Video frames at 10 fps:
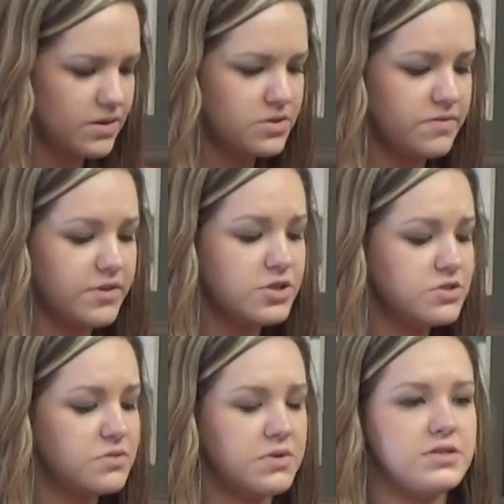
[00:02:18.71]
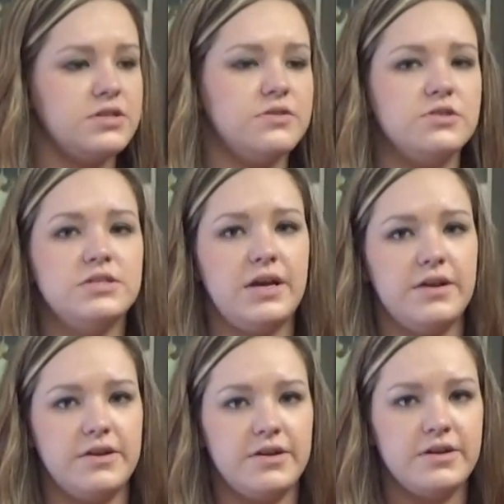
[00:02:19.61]
So first you'll want to use your
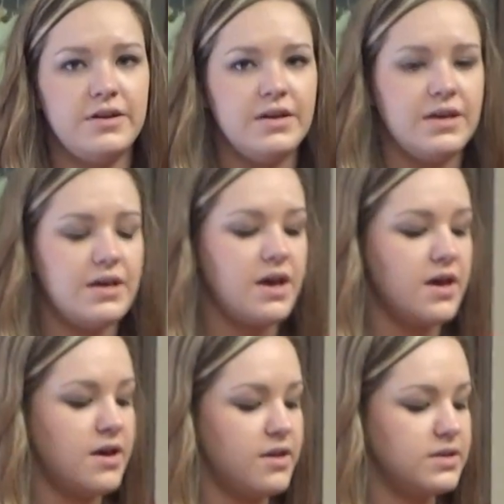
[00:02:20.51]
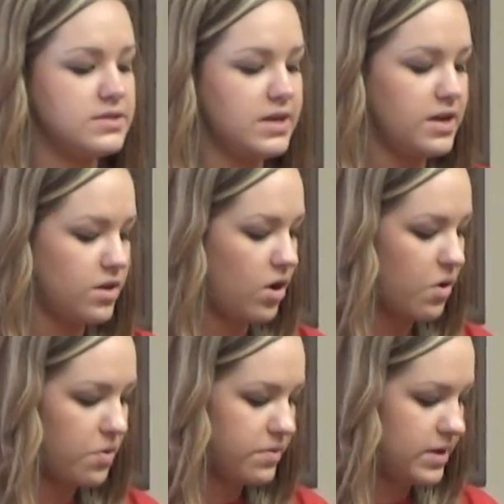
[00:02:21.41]
sander and sand the
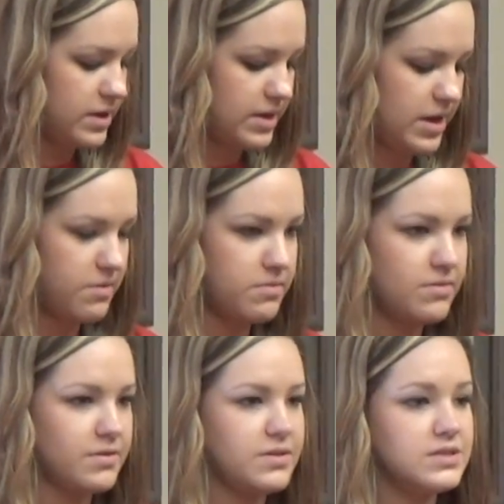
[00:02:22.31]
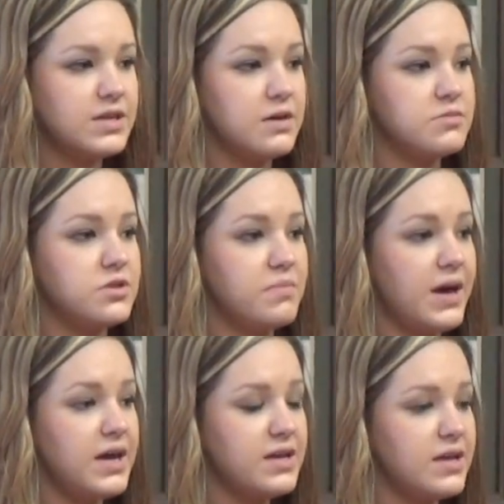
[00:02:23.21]
whole thing down. This helps your
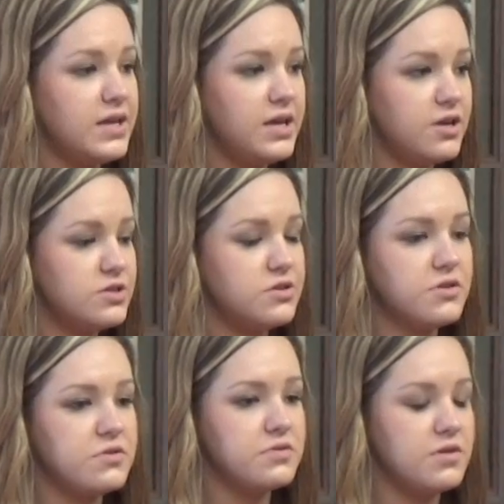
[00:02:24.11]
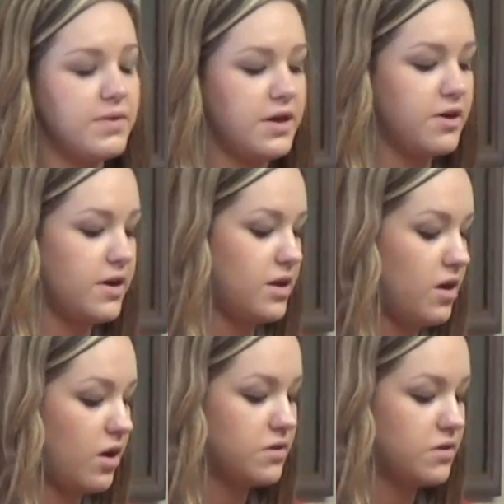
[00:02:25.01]
paint adhere to the cooler better, and it